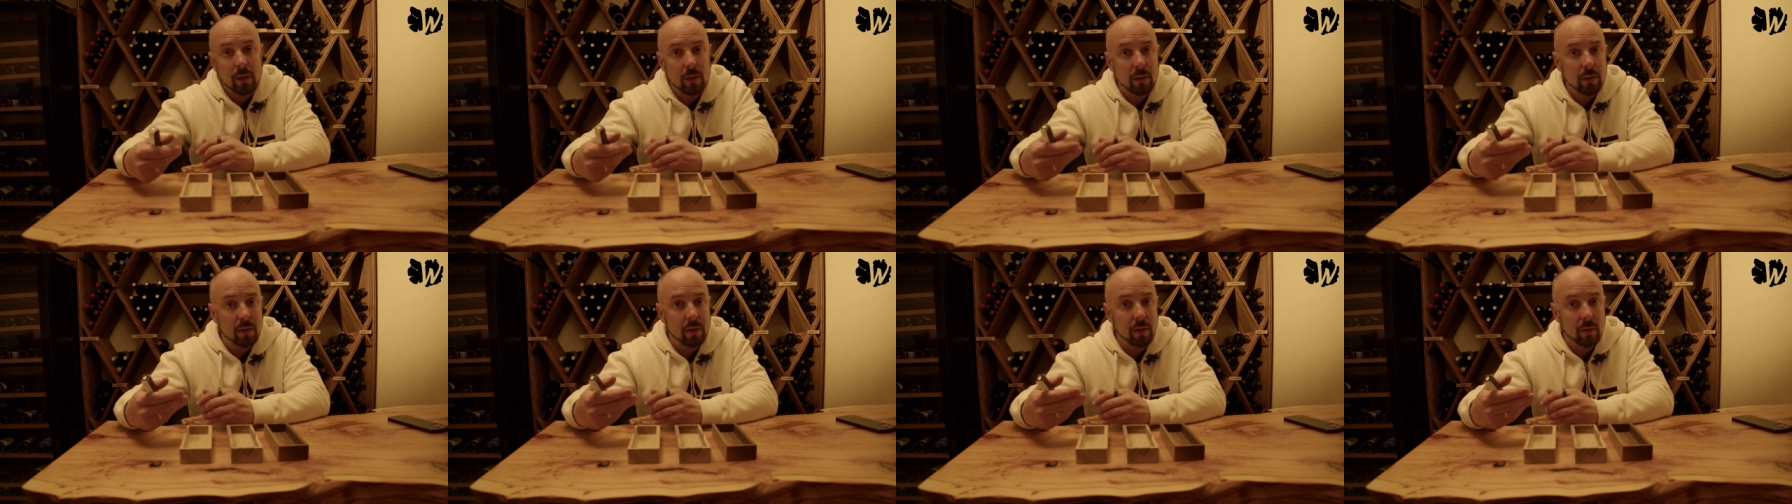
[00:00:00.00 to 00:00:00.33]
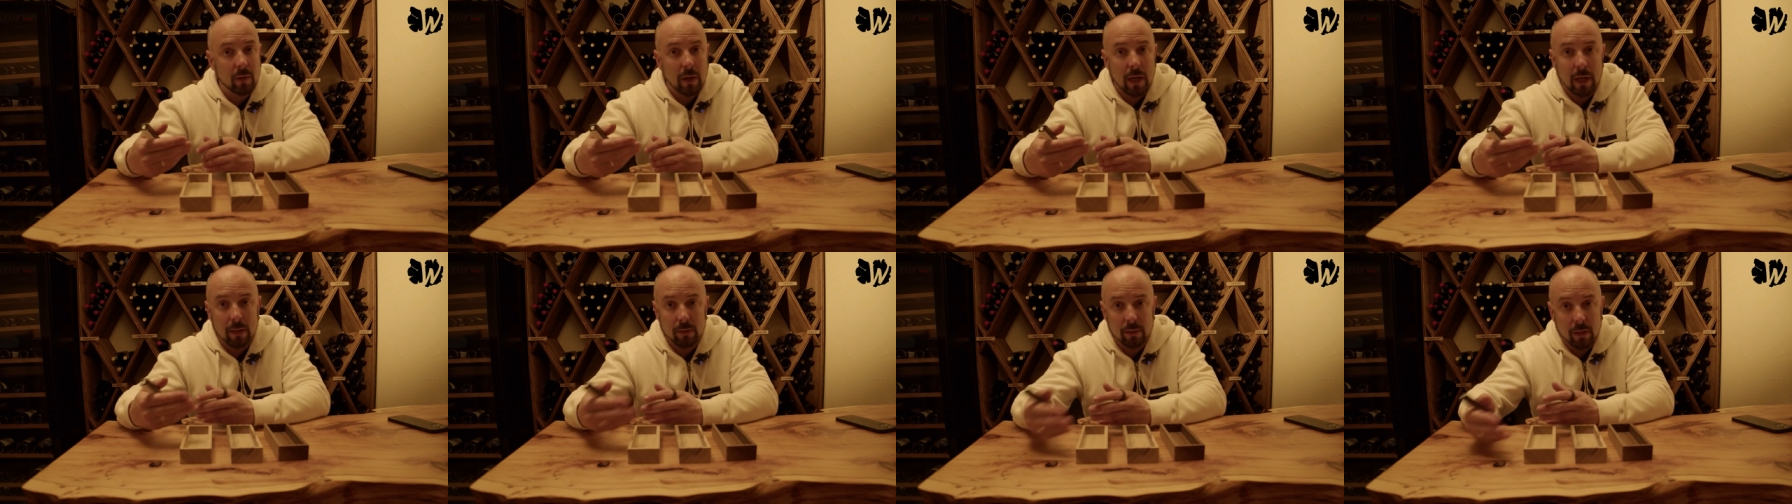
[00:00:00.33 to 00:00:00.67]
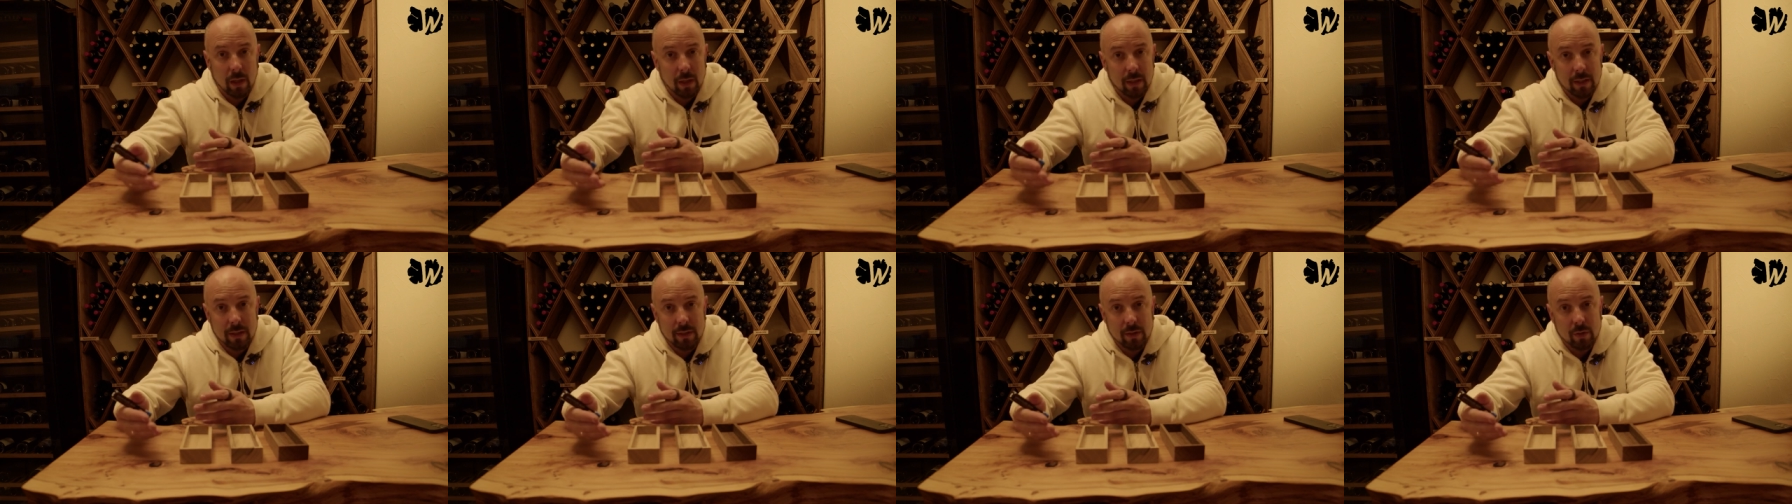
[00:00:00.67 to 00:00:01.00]
also how
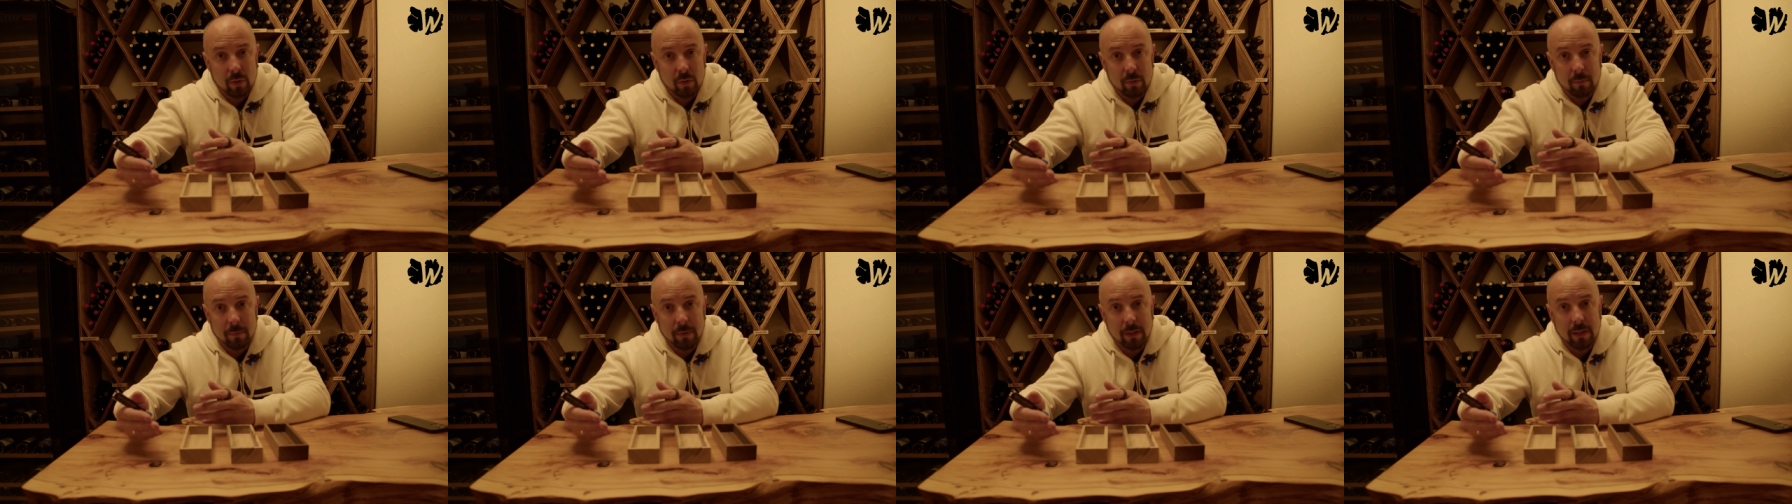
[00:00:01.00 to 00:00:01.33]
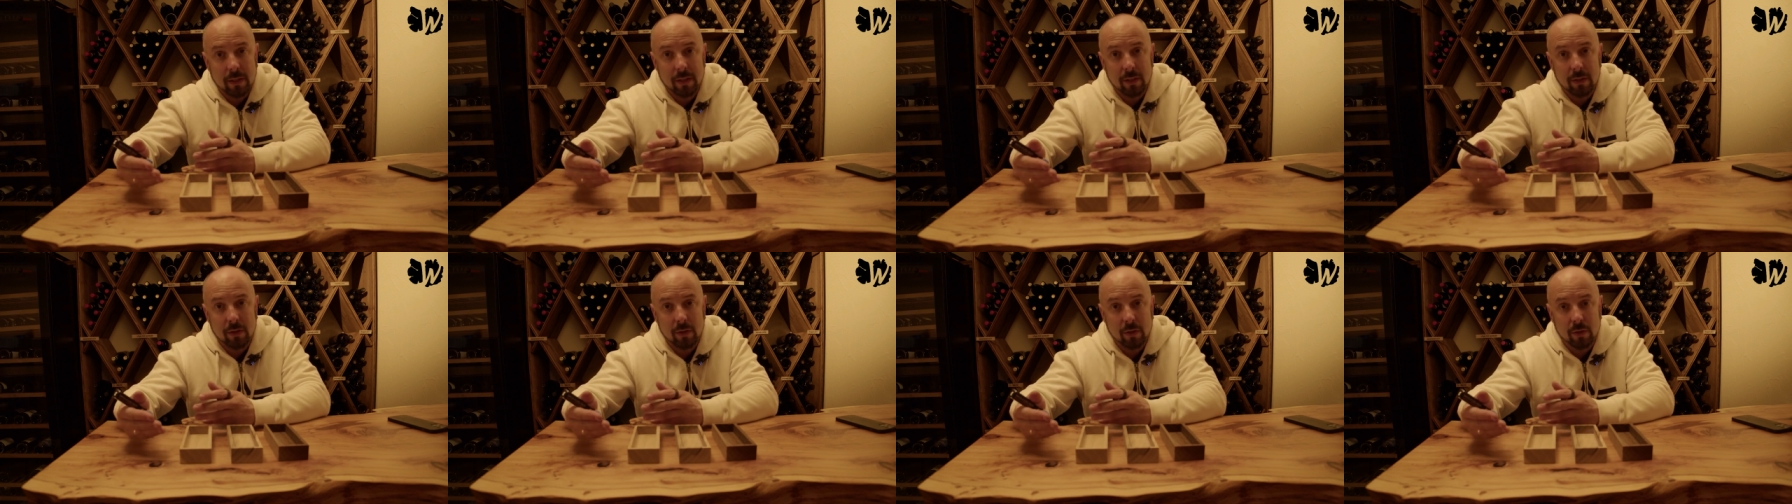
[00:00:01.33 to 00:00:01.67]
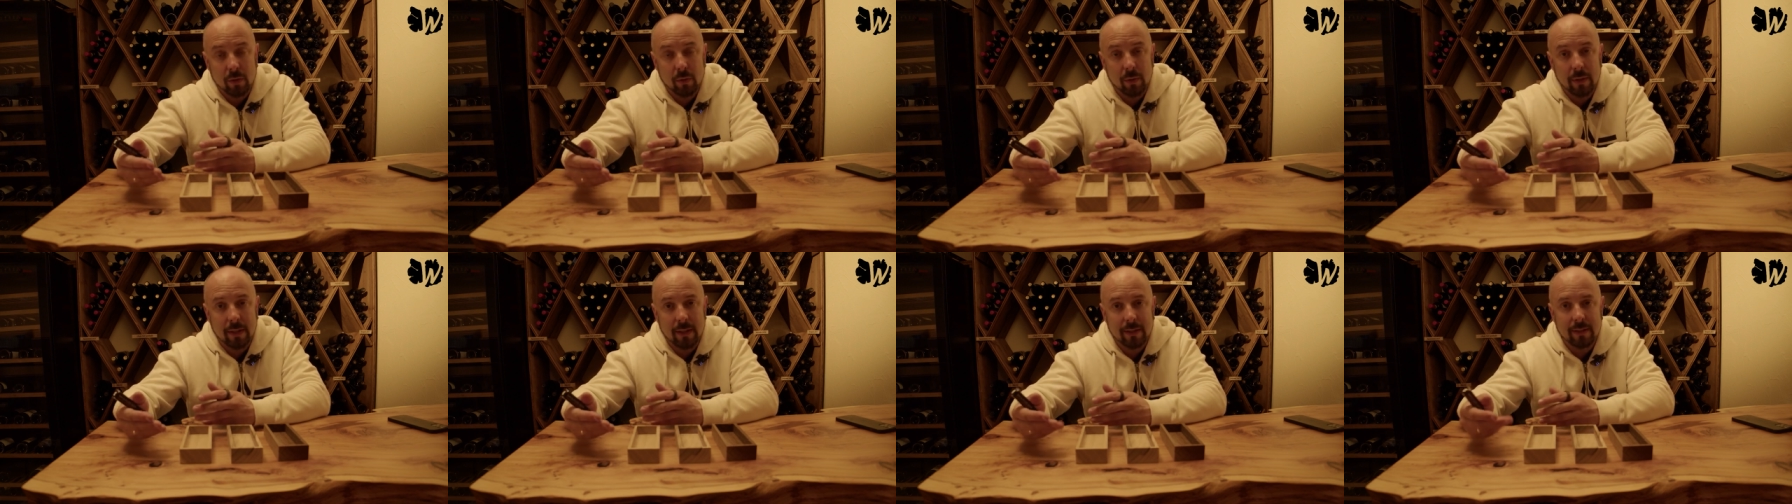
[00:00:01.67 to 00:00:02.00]
long it took me to
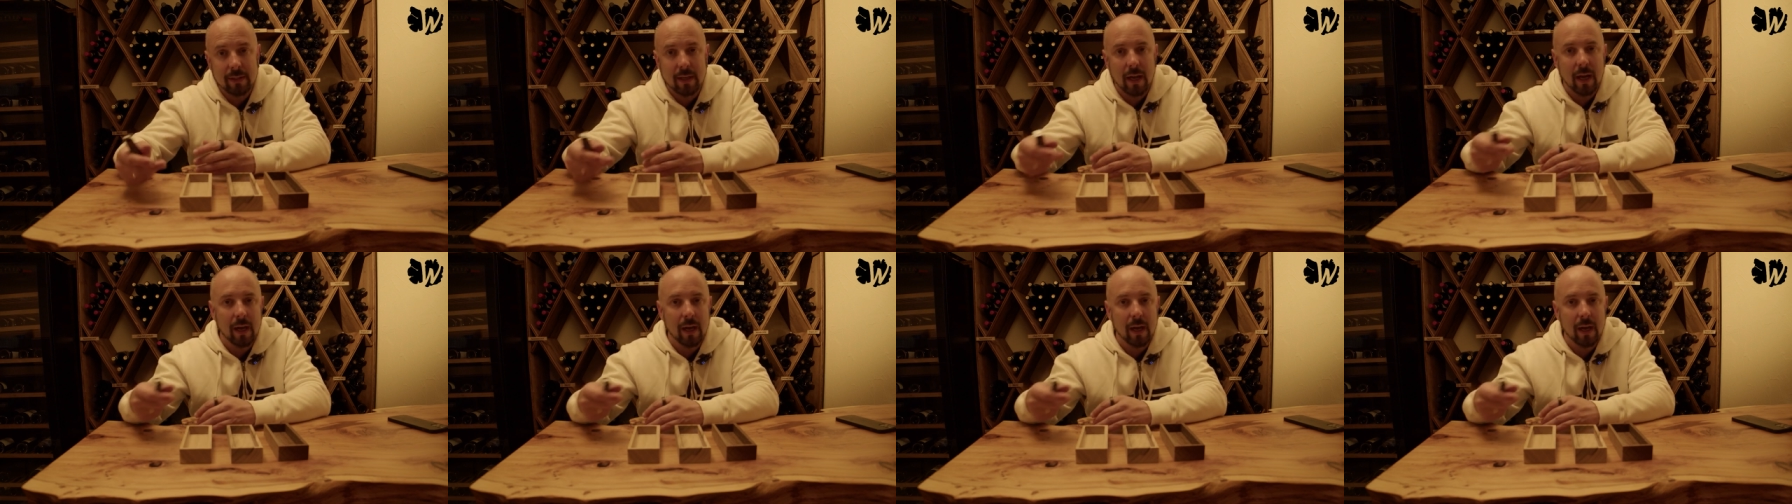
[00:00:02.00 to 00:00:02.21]
do it.